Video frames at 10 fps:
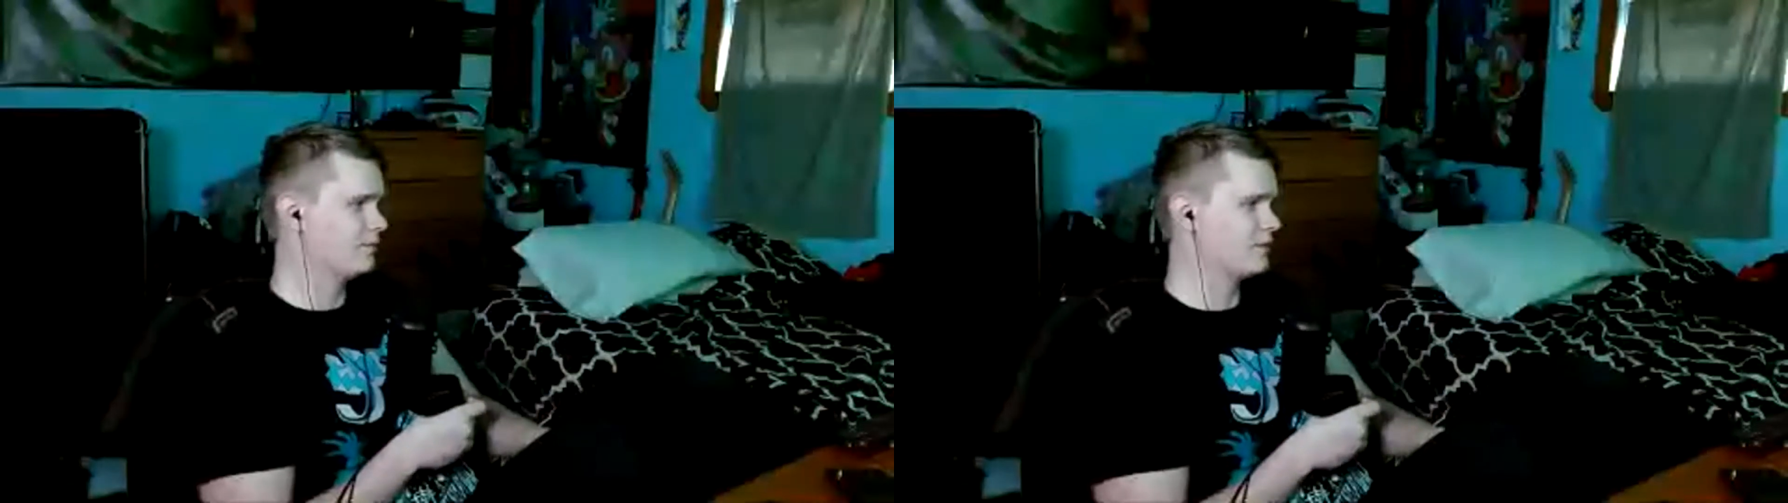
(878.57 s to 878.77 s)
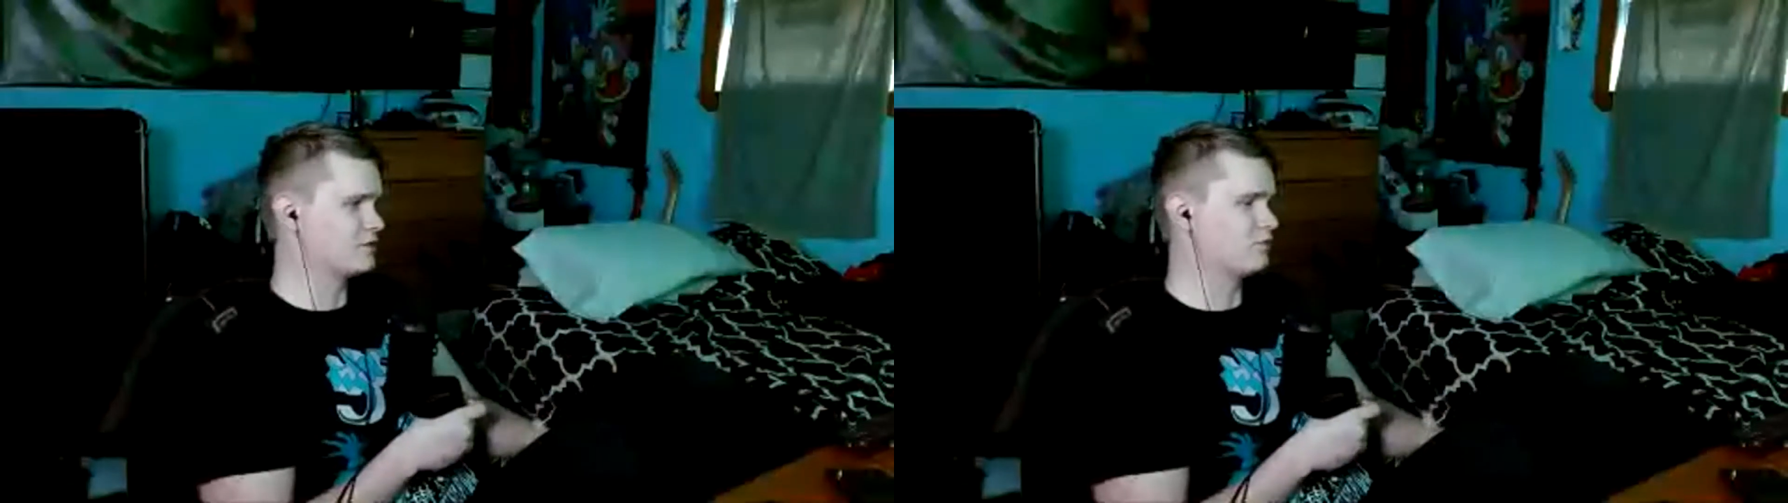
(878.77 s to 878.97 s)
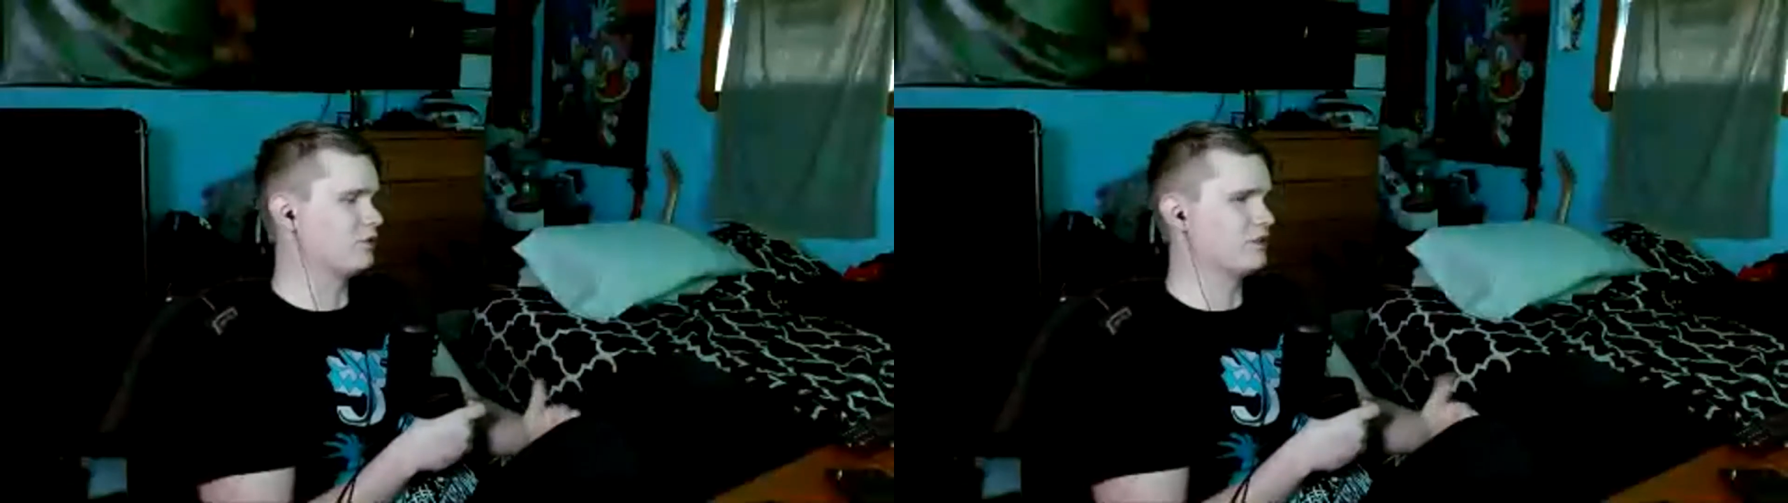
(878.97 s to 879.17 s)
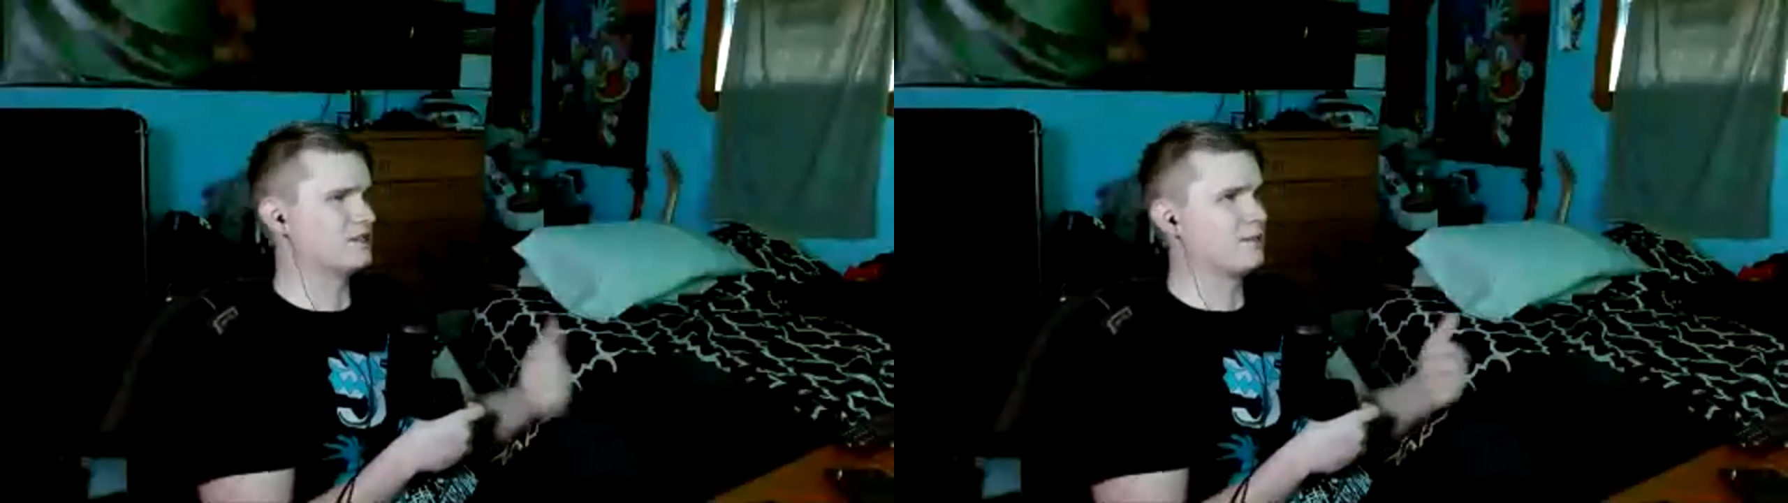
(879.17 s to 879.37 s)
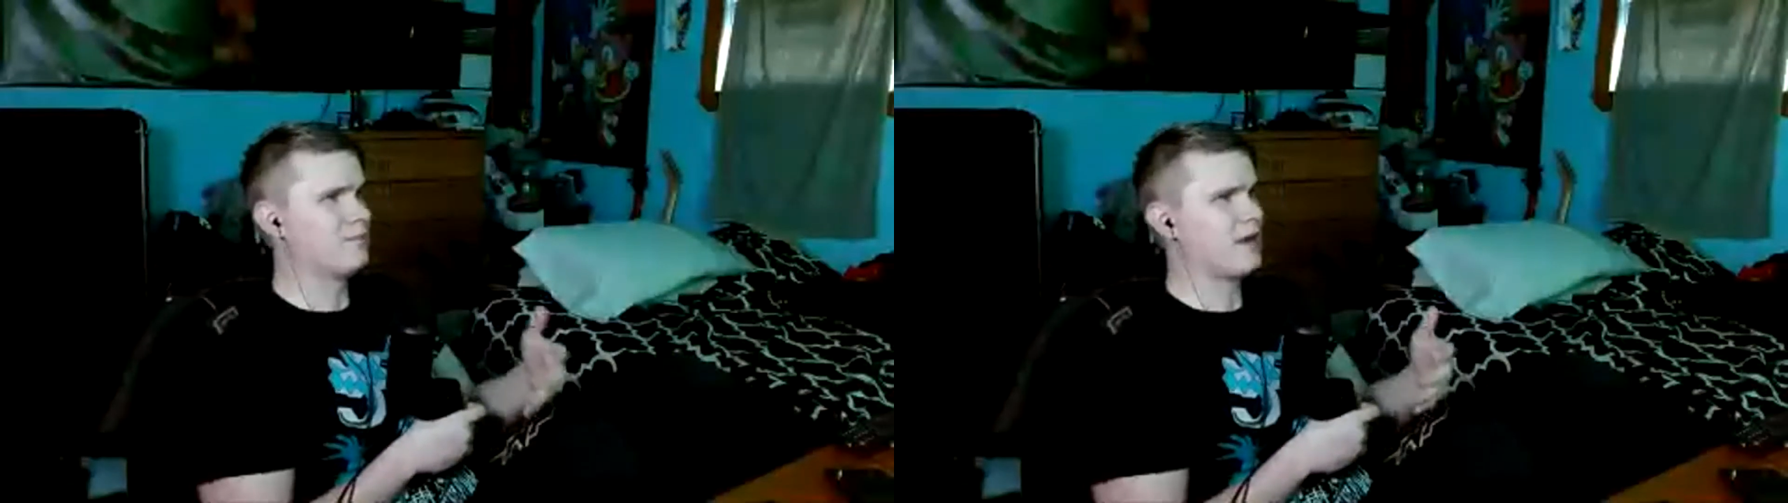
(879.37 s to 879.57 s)
is willing
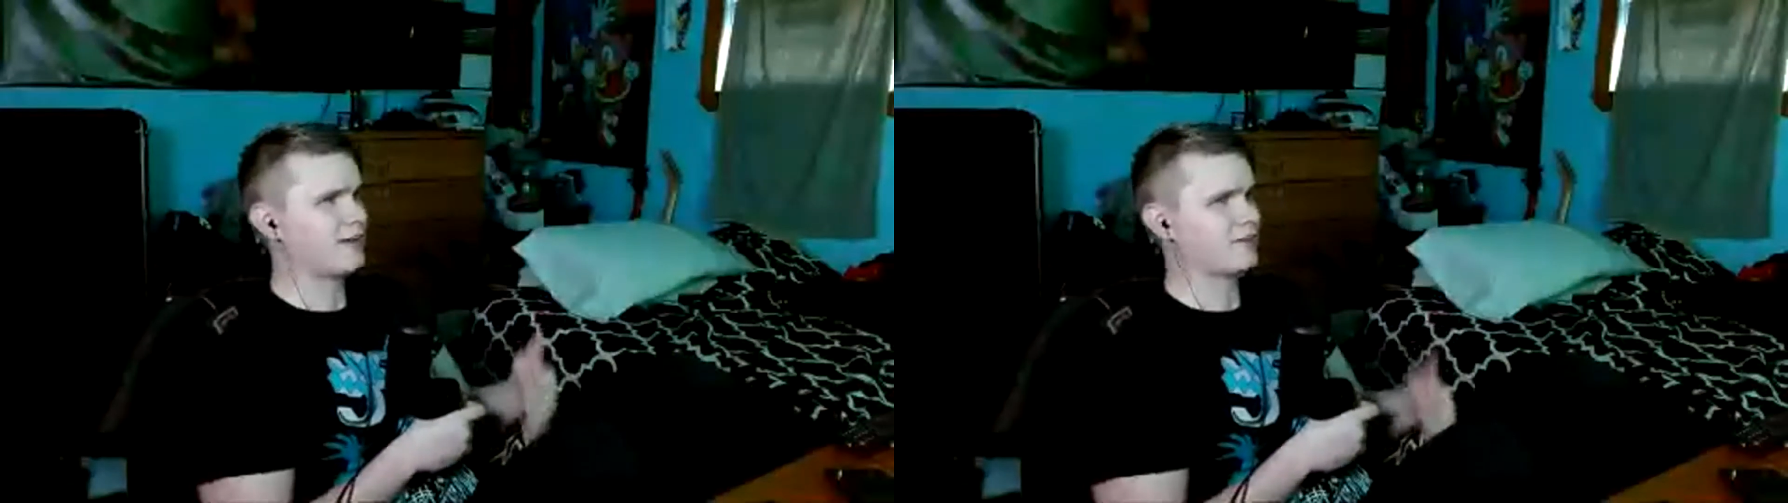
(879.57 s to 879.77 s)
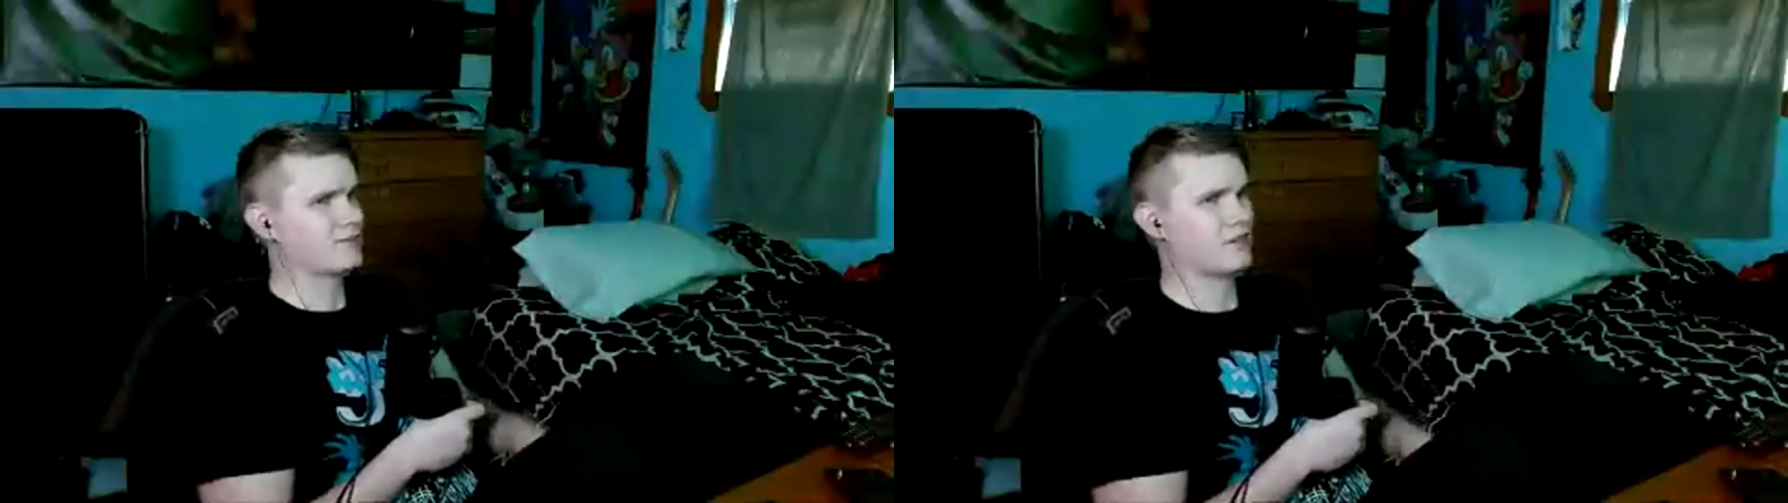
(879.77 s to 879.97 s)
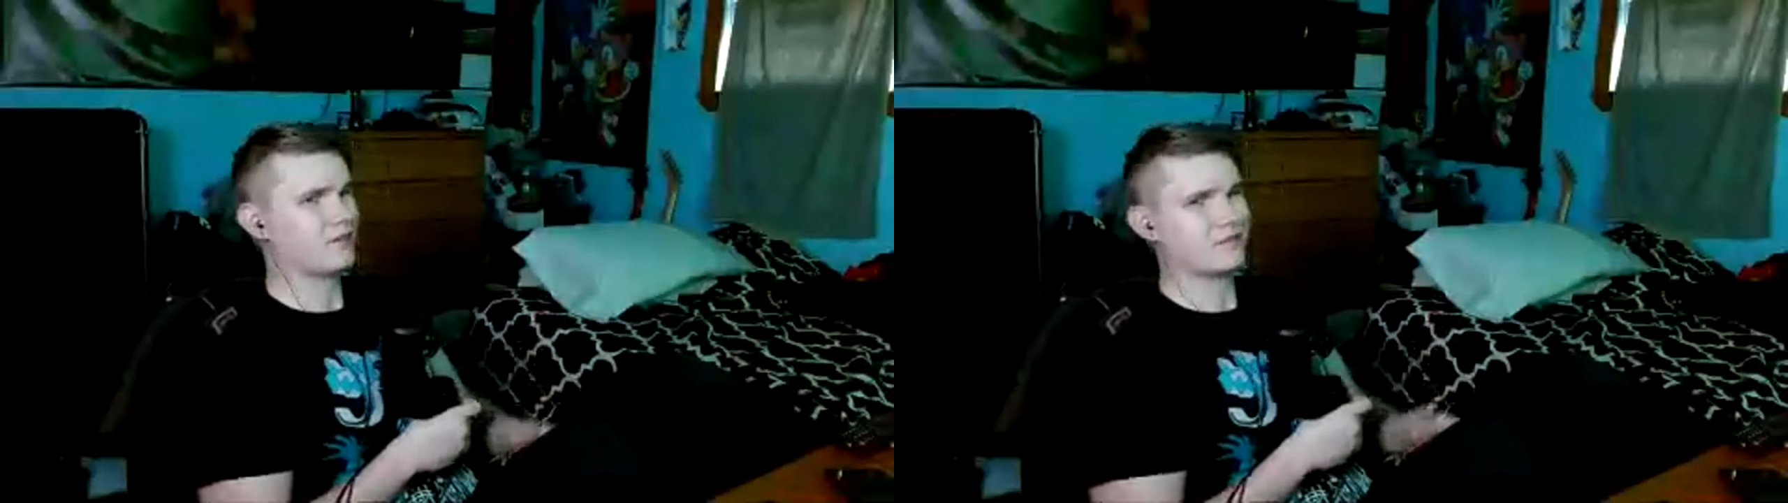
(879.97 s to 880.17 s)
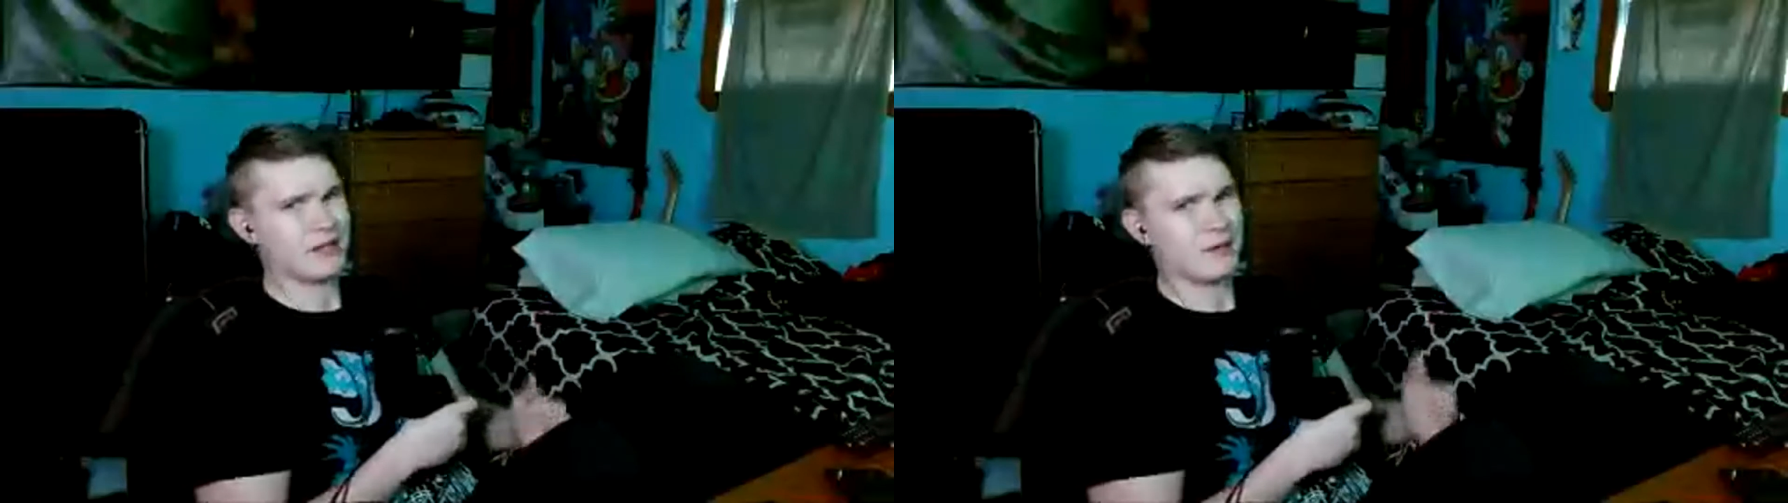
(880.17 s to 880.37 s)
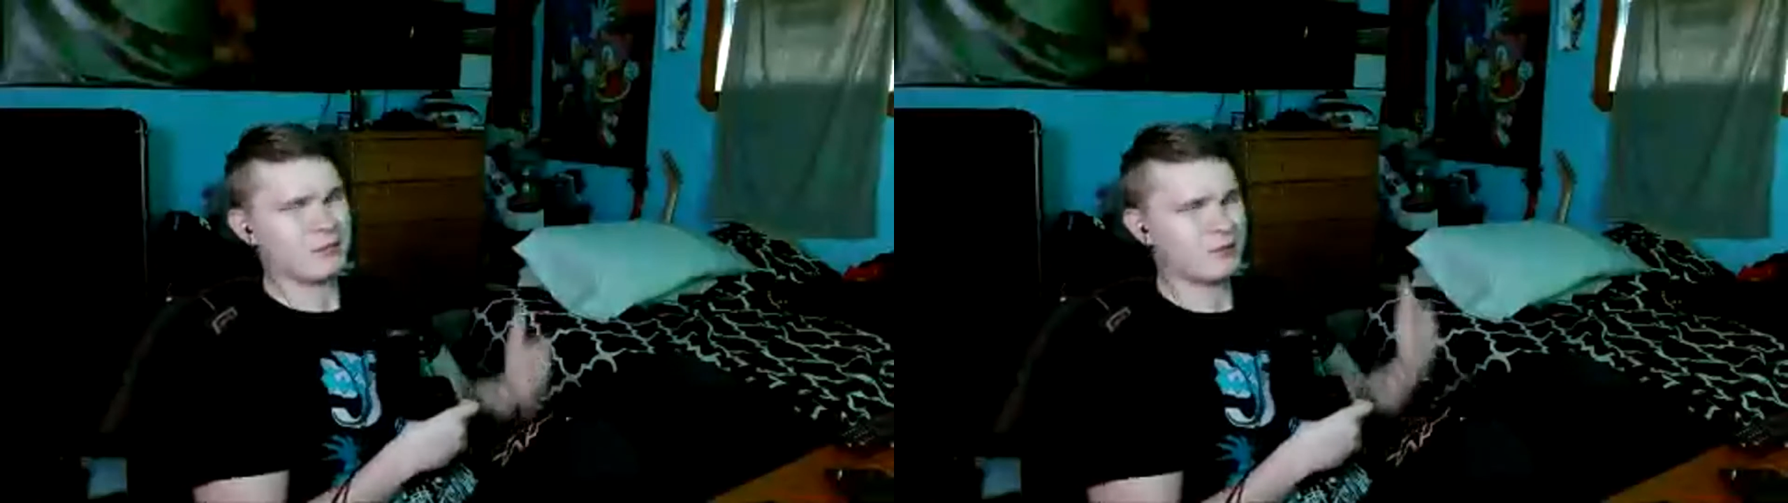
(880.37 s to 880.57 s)
to back themselves
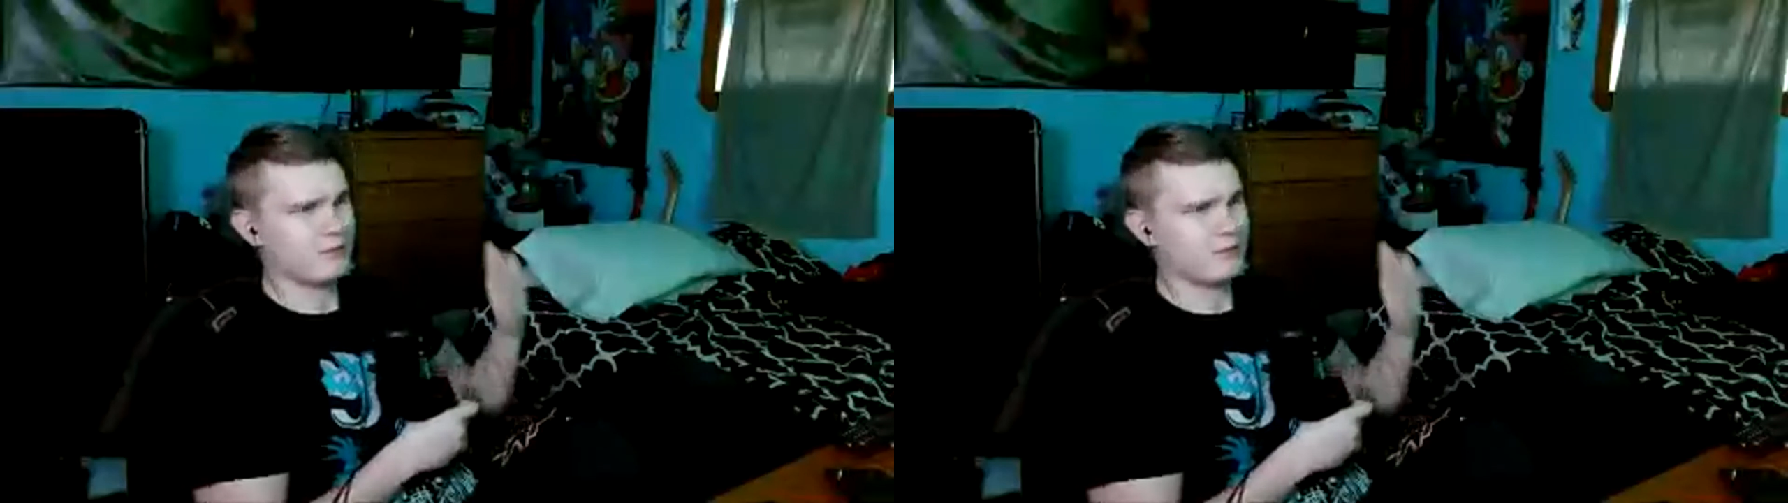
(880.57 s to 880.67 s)
up.